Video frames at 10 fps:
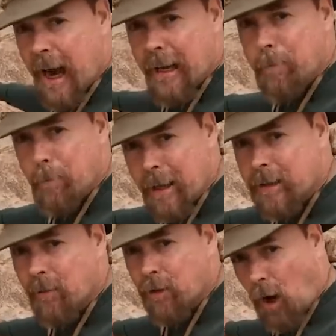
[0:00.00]
tiny
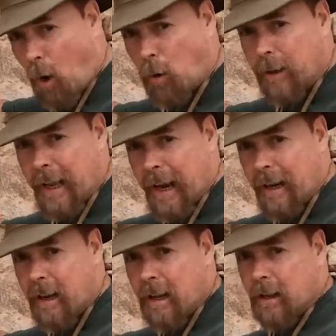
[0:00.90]
bits of gold in it.
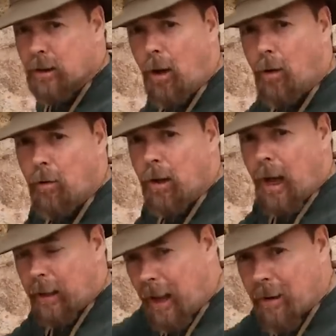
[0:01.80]
So
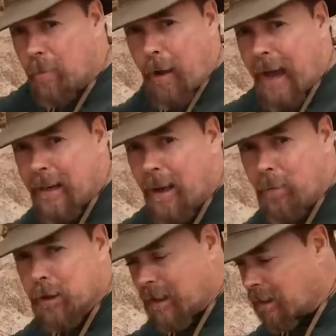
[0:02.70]
a lot of the mine
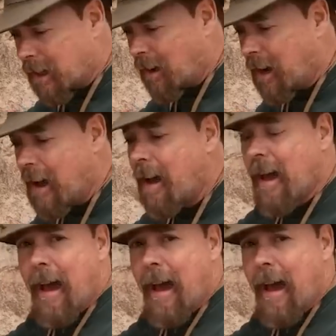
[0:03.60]
dumps in this area